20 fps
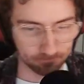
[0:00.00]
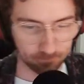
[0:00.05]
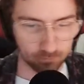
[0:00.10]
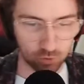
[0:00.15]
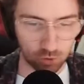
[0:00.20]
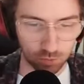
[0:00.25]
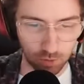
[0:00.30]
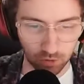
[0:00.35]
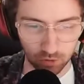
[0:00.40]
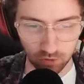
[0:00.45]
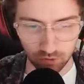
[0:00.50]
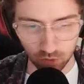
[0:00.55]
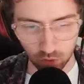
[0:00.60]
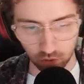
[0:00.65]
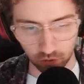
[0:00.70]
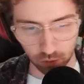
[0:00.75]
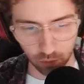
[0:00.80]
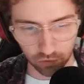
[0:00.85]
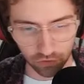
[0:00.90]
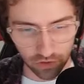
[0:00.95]
Spencer, of
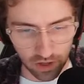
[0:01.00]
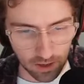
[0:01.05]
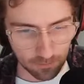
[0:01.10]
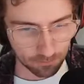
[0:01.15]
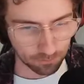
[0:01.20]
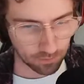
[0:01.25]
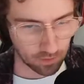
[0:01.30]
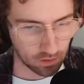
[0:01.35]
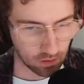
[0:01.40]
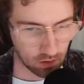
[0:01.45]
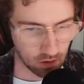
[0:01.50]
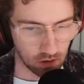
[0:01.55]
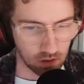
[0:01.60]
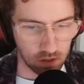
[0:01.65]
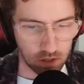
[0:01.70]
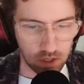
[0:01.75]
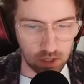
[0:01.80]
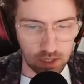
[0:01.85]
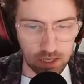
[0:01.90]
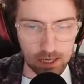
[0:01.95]
course, was there.
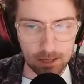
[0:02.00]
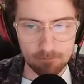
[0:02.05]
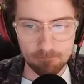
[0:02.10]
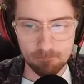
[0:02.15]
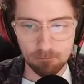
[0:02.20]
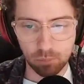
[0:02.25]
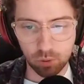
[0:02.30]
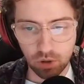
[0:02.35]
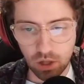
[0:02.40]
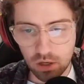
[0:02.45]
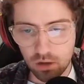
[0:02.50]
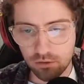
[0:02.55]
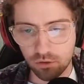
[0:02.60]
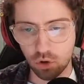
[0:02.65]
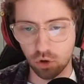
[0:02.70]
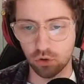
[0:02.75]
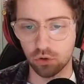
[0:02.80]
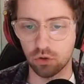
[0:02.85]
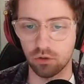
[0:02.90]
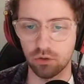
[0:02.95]
Plenty of
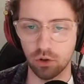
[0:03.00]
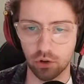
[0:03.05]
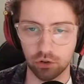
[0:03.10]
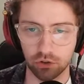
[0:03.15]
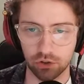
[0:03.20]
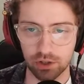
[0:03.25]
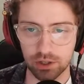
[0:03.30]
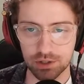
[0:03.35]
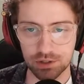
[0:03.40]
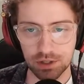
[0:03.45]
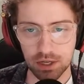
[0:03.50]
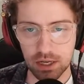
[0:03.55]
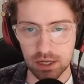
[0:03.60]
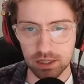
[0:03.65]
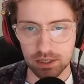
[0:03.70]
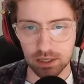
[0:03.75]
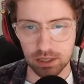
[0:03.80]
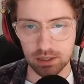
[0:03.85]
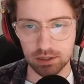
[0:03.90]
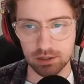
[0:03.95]
controversy
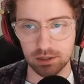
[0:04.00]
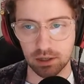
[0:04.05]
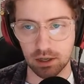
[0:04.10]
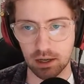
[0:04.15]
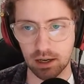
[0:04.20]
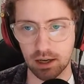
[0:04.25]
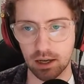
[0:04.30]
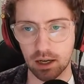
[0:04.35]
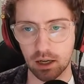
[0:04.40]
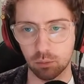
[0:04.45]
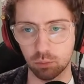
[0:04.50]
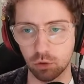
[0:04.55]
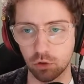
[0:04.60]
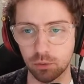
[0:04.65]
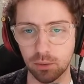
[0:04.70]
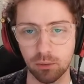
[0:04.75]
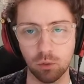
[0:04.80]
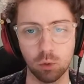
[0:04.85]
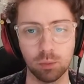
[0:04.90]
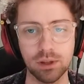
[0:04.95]
indeed, and
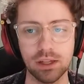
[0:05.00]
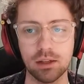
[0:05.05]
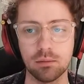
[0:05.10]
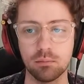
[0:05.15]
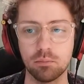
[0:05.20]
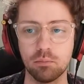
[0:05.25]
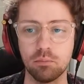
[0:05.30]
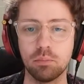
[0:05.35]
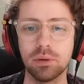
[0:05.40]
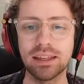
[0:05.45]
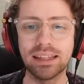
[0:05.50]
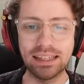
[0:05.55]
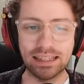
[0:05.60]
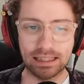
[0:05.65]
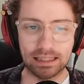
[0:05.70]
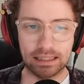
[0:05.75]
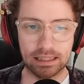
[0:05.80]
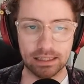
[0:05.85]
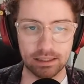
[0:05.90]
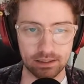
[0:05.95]
Brisbane will be
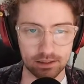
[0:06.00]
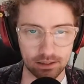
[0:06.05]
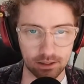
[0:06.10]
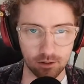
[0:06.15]
bitterly